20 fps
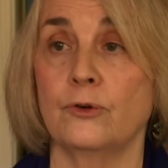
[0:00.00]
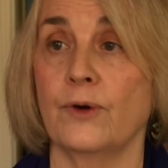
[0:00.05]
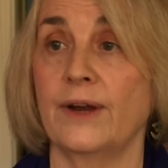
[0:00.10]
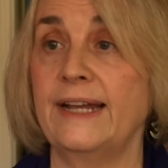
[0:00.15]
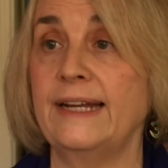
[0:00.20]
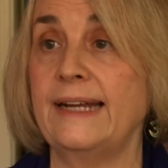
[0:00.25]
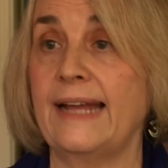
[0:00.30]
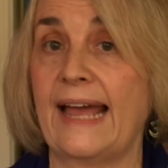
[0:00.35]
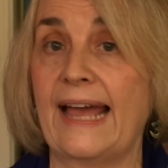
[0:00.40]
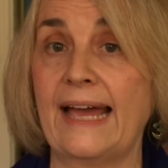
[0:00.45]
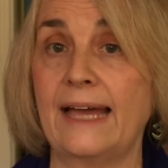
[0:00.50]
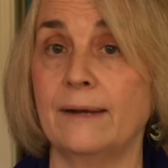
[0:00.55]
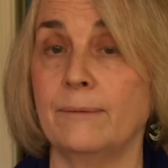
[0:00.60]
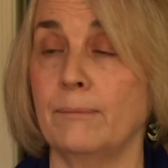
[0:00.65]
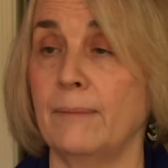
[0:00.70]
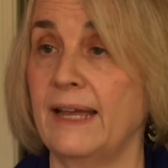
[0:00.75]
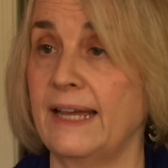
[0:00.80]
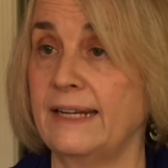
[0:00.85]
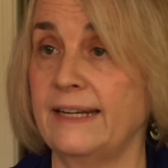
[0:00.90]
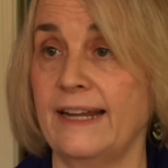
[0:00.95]
great
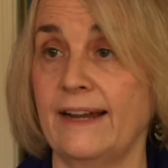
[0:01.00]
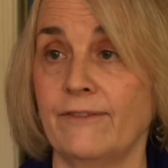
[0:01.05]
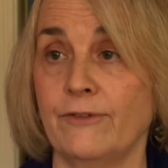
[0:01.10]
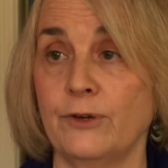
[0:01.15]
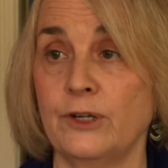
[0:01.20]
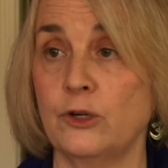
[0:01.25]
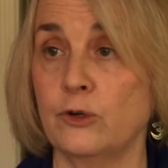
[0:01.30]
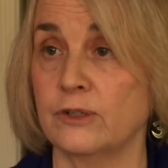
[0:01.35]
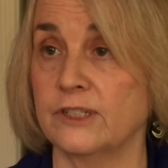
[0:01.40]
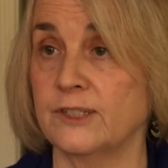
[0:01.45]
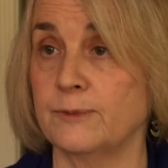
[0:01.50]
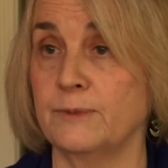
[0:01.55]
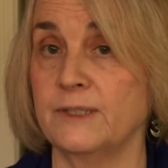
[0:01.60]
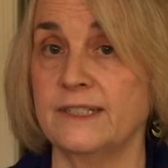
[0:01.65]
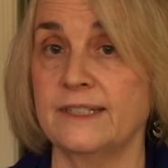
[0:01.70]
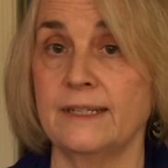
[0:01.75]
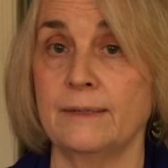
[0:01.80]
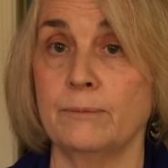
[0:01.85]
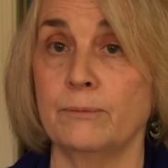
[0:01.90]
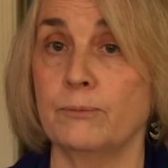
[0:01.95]
aunt made every
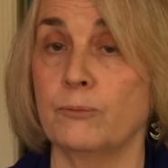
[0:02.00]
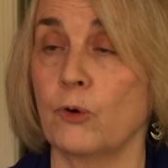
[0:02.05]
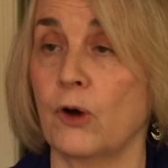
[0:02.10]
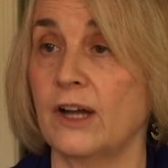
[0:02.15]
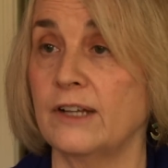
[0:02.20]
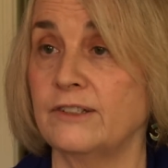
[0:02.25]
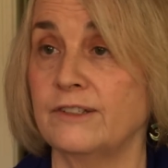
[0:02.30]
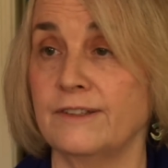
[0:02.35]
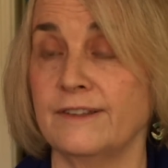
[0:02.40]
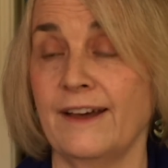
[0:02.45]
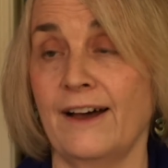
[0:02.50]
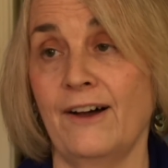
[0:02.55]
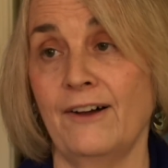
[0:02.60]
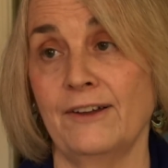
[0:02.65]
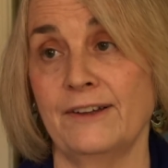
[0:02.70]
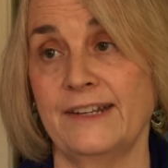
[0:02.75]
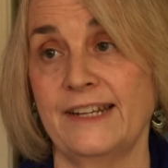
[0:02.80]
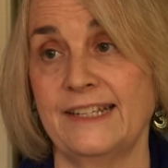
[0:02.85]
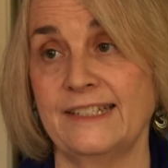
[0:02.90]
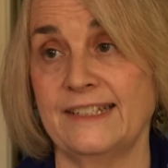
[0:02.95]
Christmas and brought to the
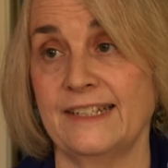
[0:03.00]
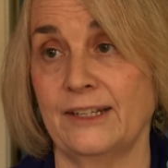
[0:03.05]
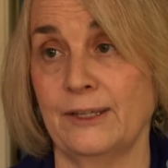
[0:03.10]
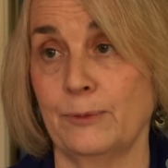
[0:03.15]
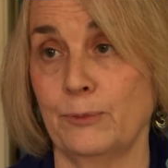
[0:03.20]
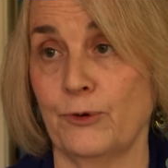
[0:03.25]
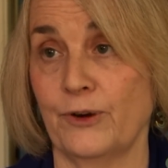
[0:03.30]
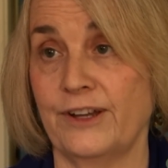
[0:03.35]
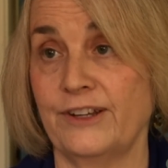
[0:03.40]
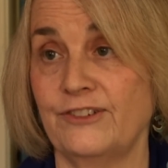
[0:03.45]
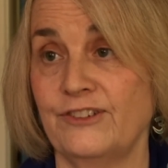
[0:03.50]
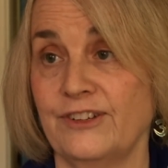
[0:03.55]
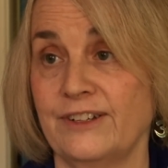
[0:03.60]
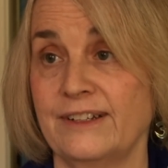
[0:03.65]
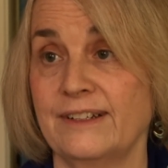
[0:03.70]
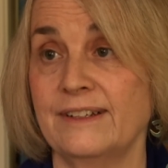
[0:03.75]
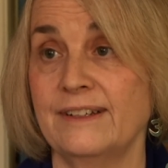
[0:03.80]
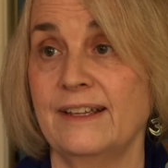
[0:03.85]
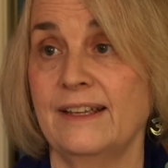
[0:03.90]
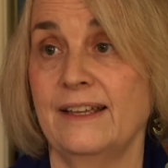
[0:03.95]
holiday
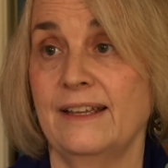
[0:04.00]
celebration.